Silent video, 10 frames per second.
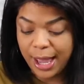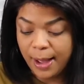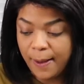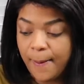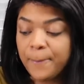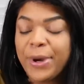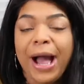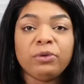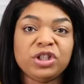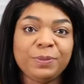But
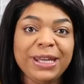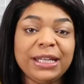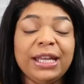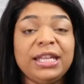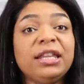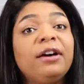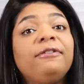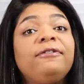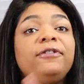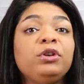I was speaking in the
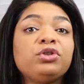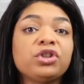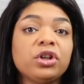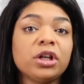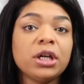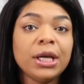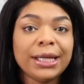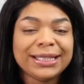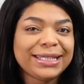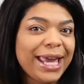future
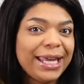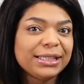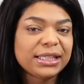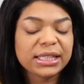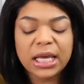tense.